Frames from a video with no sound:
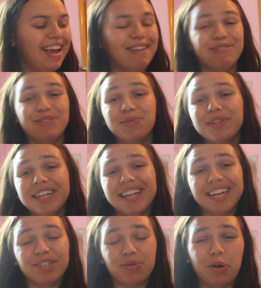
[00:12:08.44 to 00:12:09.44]
it was only
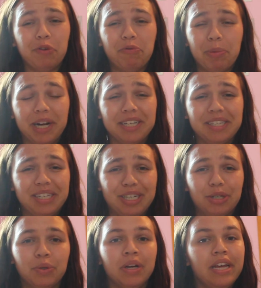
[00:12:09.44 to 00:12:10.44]
like 12 bucks
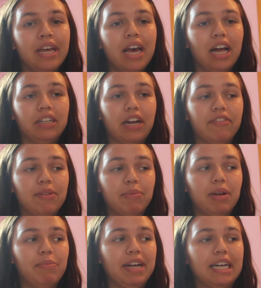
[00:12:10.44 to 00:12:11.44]
too. A lot of them
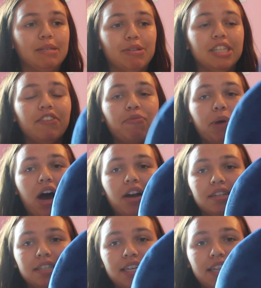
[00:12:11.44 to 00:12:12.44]
can be expensive, but
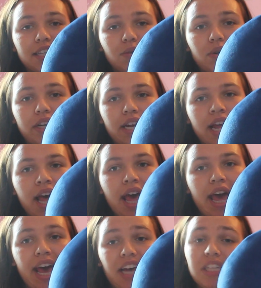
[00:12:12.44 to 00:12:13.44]
honestly this one
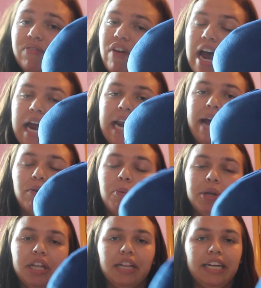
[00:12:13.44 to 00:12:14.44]
is fine. I will
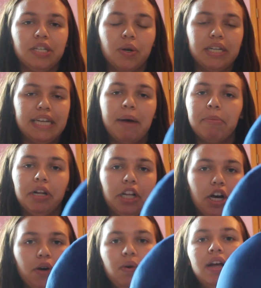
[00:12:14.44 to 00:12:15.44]
put the link to it down
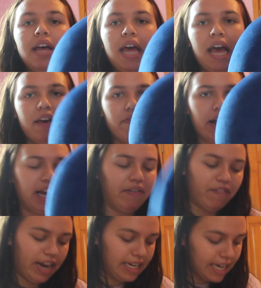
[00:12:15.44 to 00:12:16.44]
below if I can
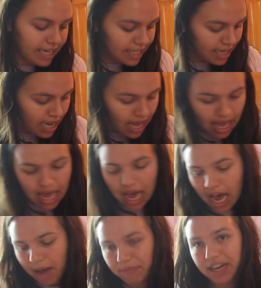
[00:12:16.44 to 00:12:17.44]
find it.
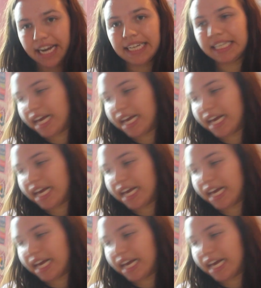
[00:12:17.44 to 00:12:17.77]
The next